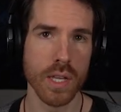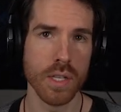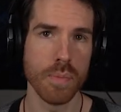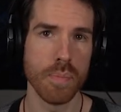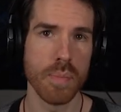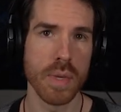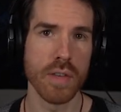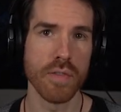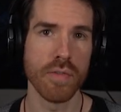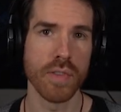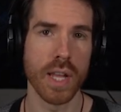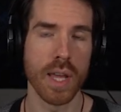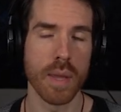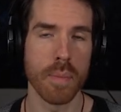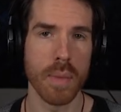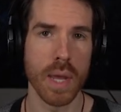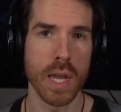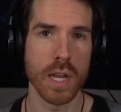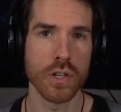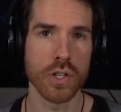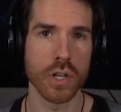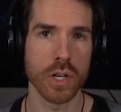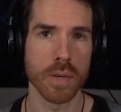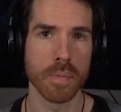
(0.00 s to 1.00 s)
B flat
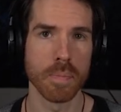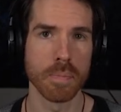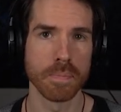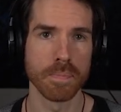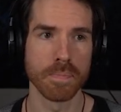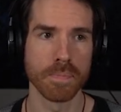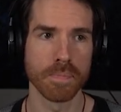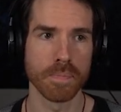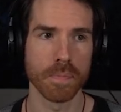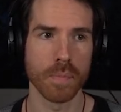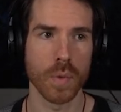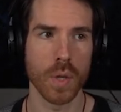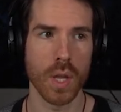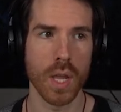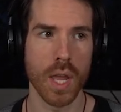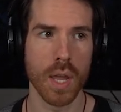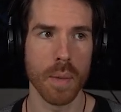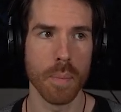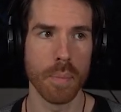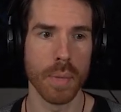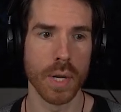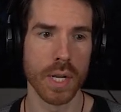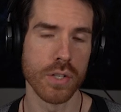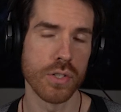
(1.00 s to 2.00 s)
major,
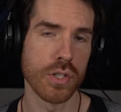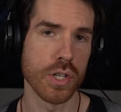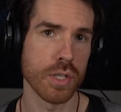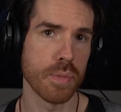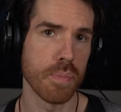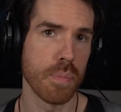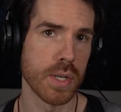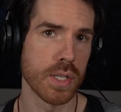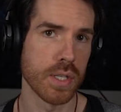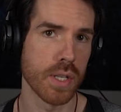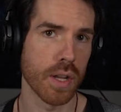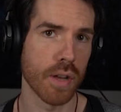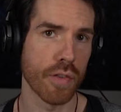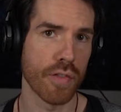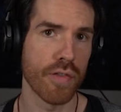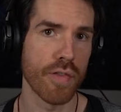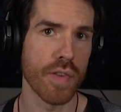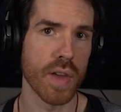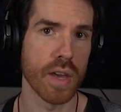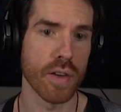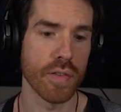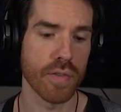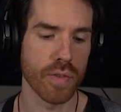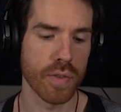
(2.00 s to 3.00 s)
but it's just missing a
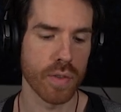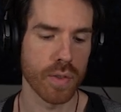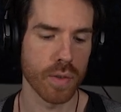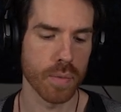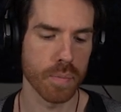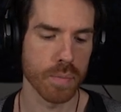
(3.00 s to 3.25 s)
5th.